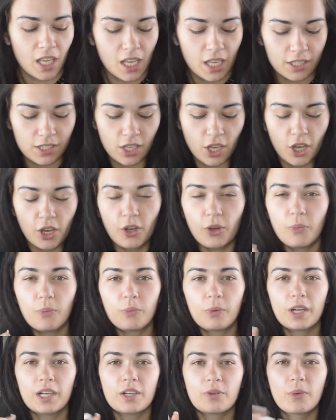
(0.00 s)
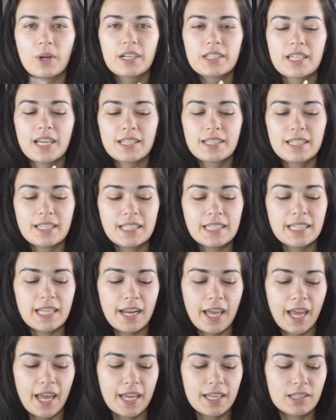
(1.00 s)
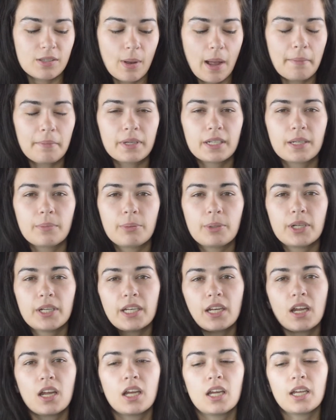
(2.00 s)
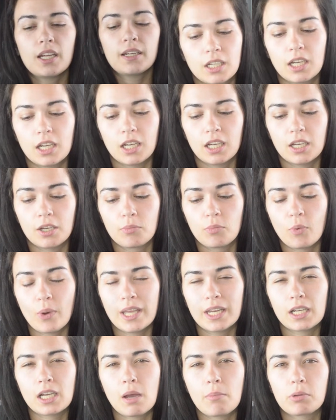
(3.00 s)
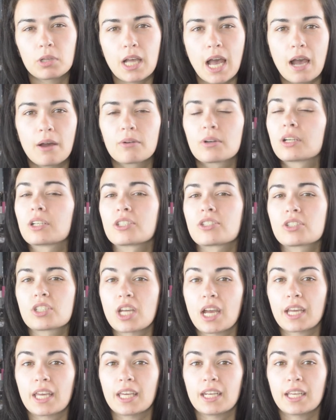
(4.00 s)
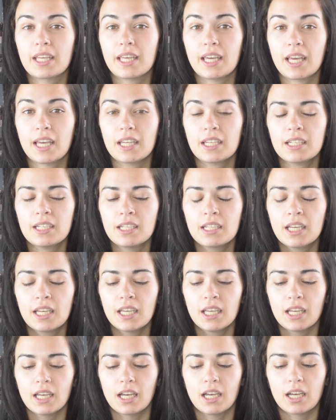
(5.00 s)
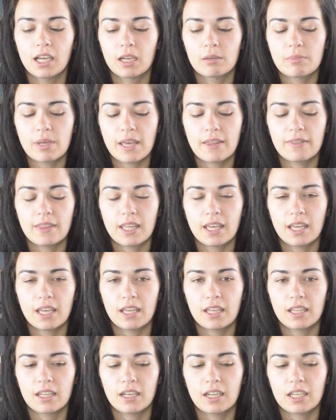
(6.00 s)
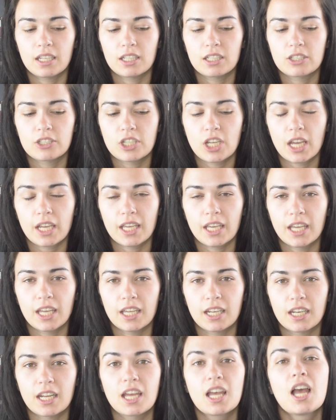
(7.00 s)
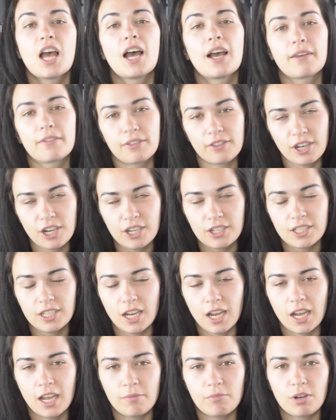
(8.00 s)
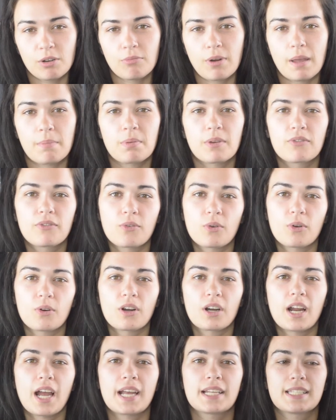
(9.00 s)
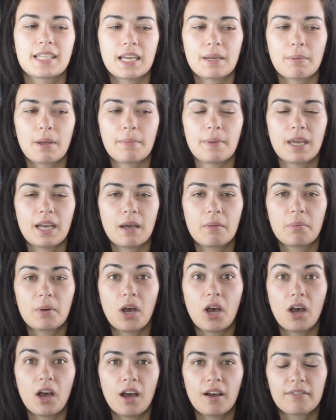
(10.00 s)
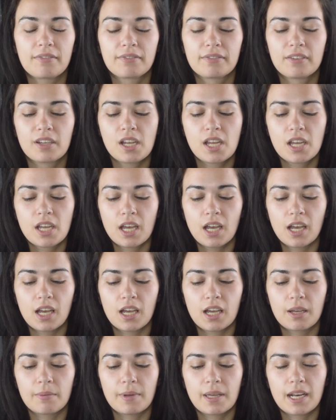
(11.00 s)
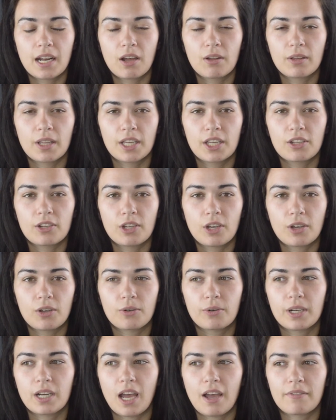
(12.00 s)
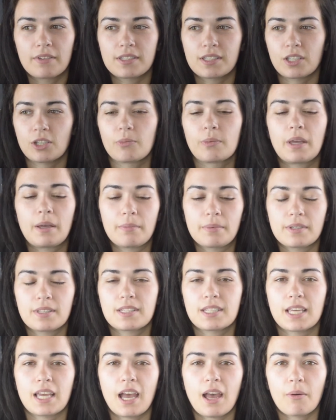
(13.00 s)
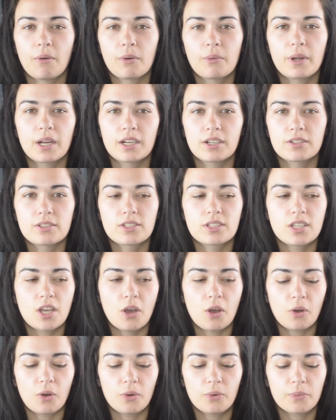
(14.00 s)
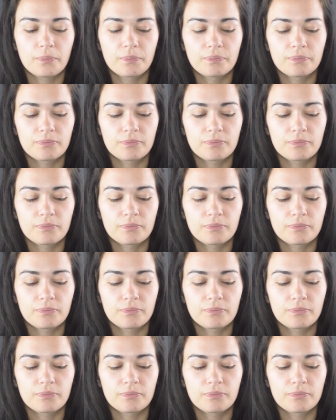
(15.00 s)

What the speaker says: So we're gonna wear test this today. So I'm gonna put it on, wait a couple hours, check in again. And then check in a 3rd time right before I take my makeup off. And I'll let you know, and obviously you'll be able to see how it wears. So